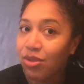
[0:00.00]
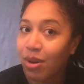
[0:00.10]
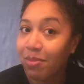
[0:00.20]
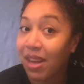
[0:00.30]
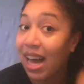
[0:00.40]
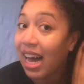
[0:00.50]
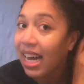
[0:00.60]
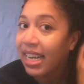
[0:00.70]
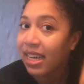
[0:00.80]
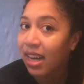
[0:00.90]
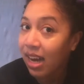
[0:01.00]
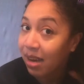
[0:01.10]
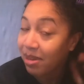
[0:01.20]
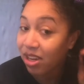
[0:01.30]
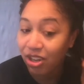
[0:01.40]
apply.
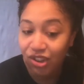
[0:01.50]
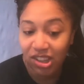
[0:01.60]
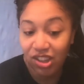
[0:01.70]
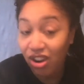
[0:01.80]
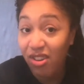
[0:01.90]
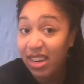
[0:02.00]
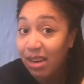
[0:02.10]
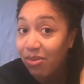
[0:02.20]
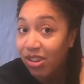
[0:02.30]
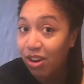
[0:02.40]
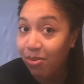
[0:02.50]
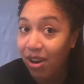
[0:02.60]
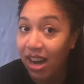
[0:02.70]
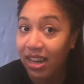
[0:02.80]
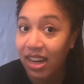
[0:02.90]
You just stir it in with your
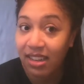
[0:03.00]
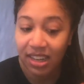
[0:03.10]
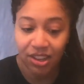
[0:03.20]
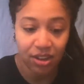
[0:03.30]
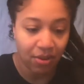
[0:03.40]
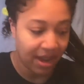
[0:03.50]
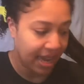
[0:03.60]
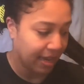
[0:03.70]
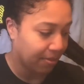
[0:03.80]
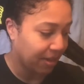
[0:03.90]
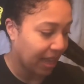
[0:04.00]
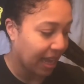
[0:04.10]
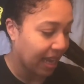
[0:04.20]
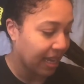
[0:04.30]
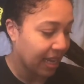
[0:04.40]
product and you go ahead and
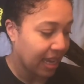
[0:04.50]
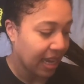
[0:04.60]
apply.